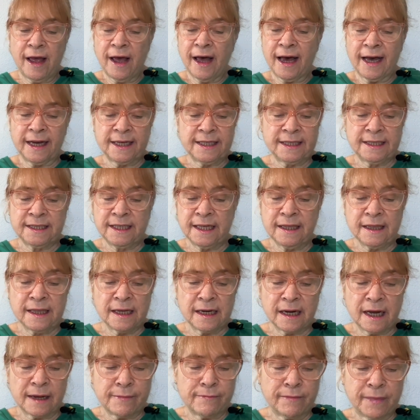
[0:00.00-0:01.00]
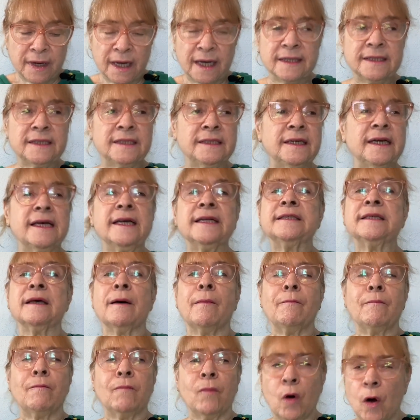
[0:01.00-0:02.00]
I see that I must. It's a
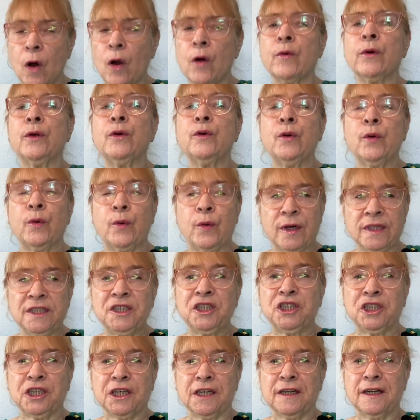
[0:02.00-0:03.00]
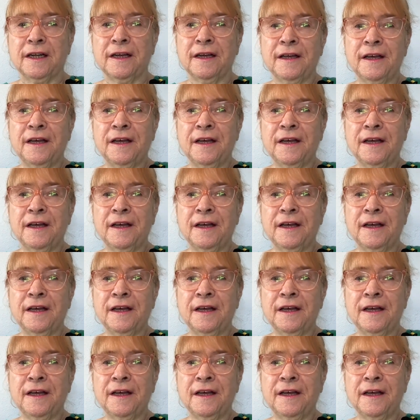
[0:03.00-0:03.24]
moral question."